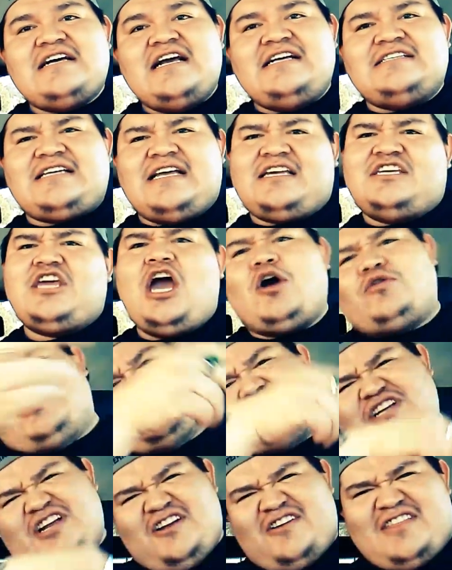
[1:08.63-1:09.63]
He's like, yo,
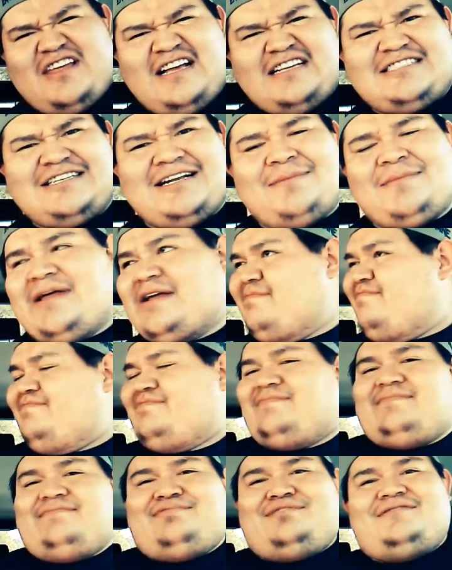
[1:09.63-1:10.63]
did you hear this? And I'm like,
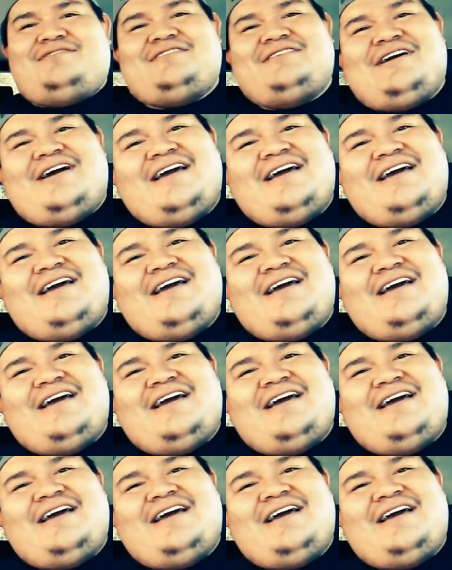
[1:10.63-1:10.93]
I